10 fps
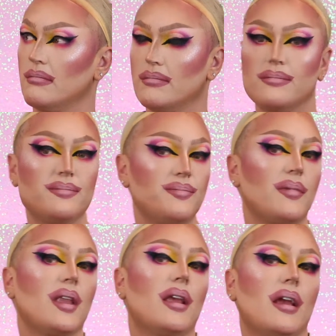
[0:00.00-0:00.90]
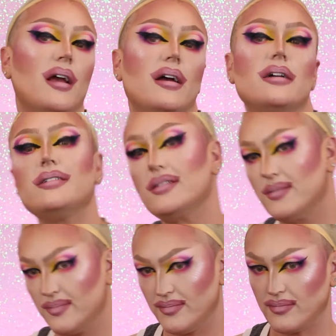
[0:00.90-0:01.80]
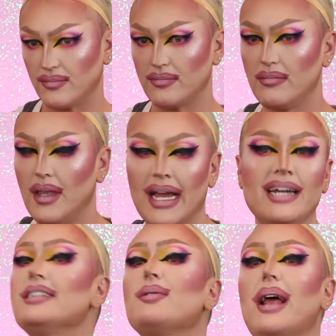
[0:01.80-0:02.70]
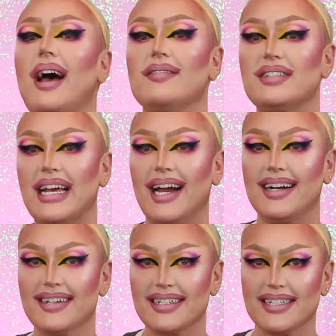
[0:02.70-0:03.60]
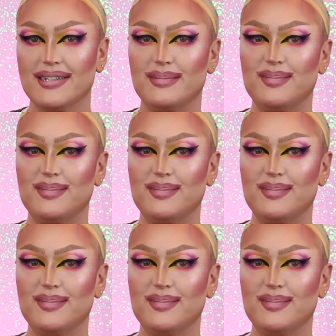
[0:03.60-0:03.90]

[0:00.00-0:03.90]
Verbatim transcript: Don't act like I'm abusing you. Oh I don't have to act.